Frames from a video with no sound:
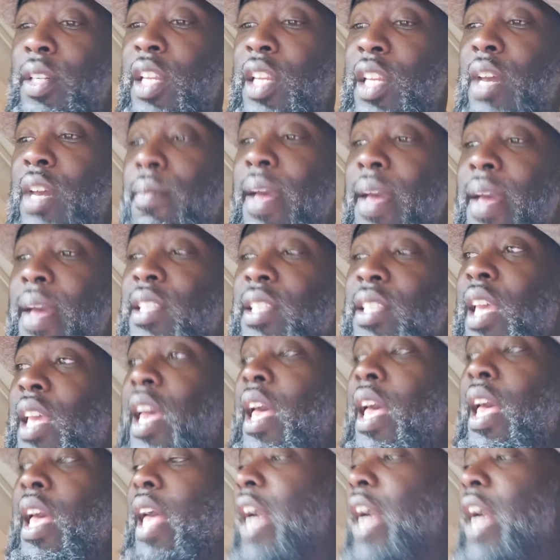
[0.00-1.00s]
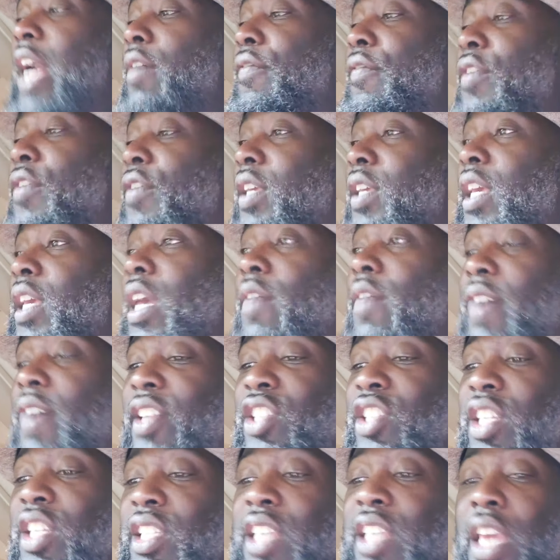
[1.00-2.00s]
DMX said? I can forgive,
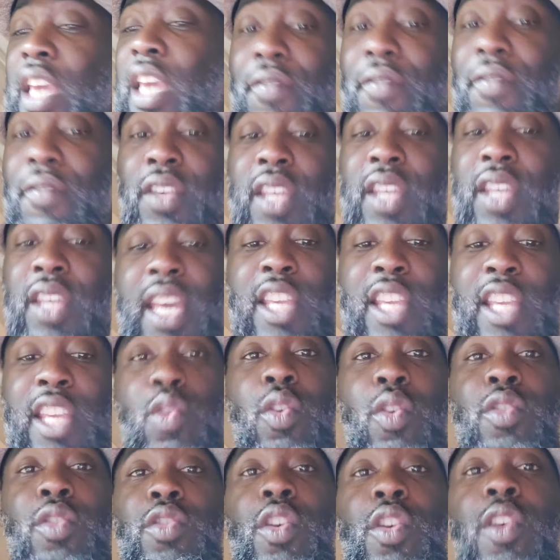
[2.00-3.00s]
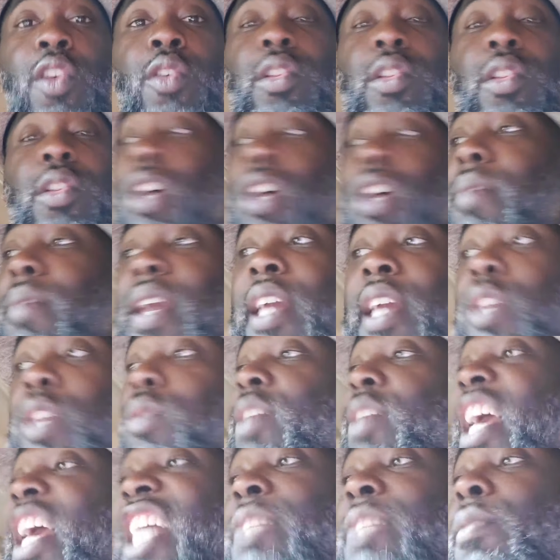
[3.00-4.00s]
I just can't forget. You on your own, little man.
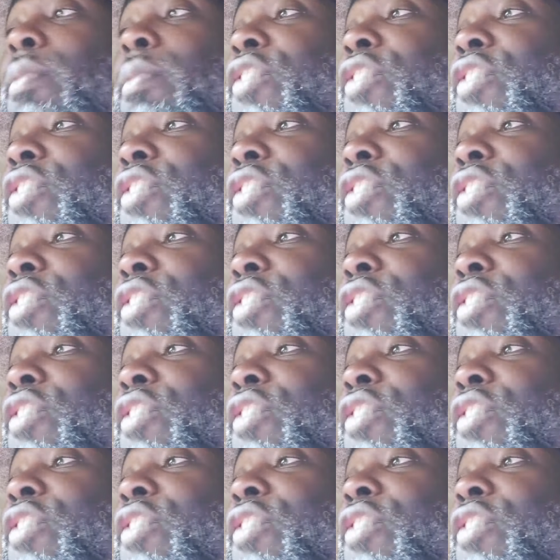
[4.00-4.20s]
Don't ask me